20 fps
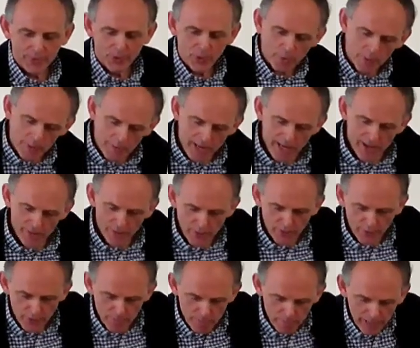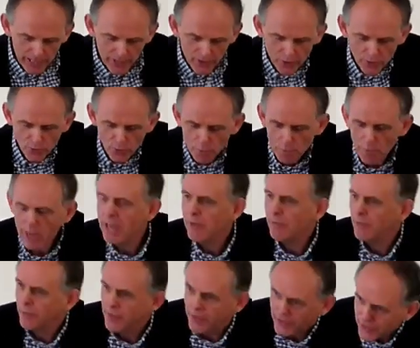Or we may have different personal
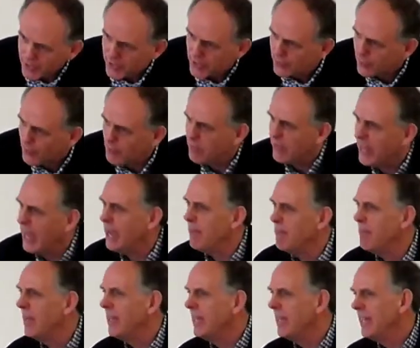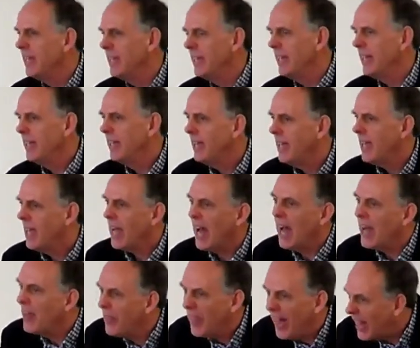preferences from them,
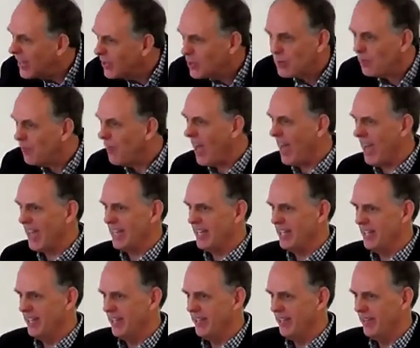and that's fine.